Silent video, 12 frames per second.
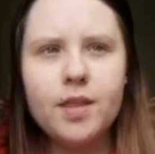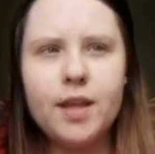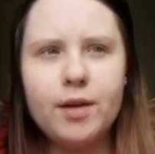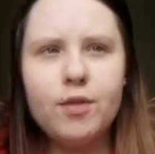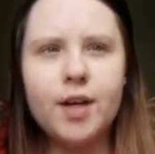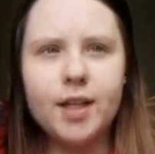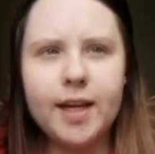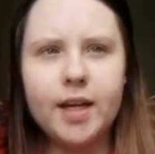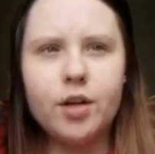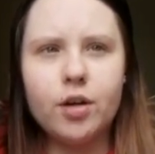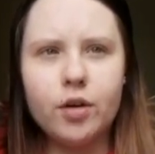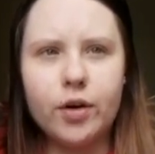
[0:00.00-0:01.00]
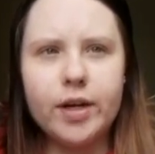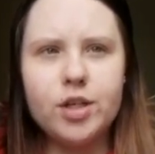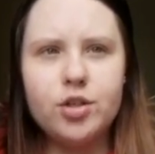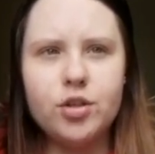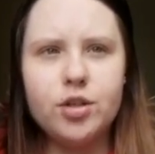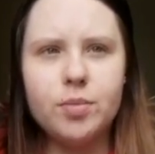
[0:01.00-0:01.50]

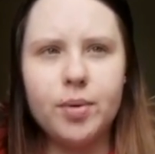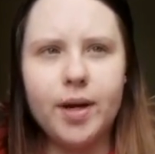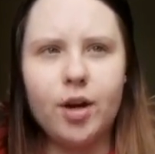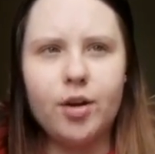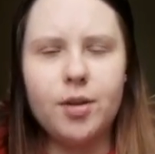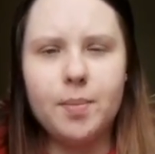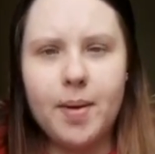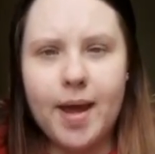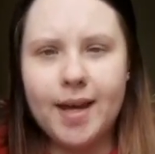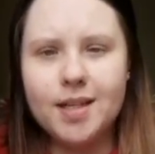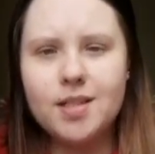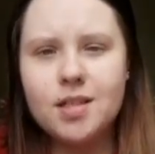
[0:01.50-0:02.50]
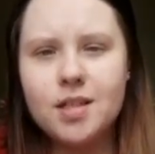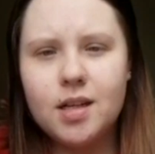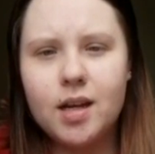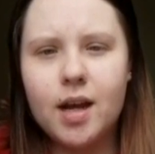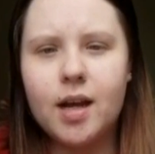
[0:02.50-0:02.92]
encourage you to bring out the best